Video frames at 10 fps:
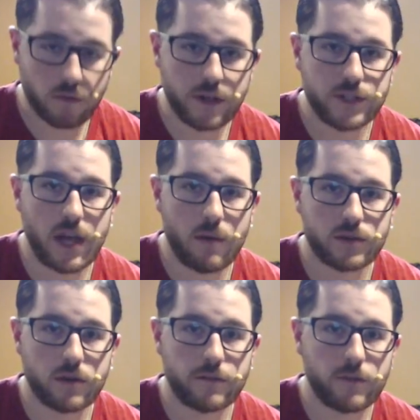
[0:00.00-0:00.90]
to reach down with
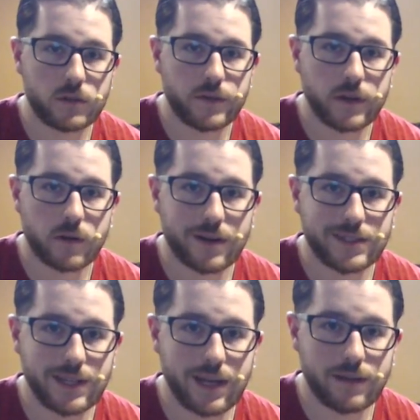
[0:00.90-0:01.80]
our first finger on
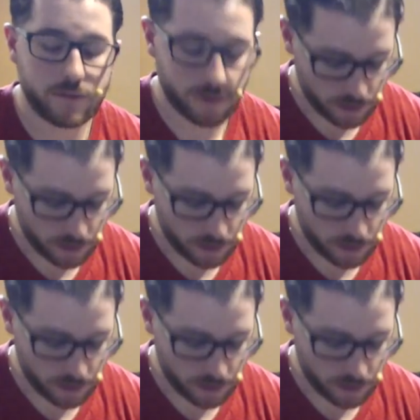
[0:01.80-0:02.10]
10 for our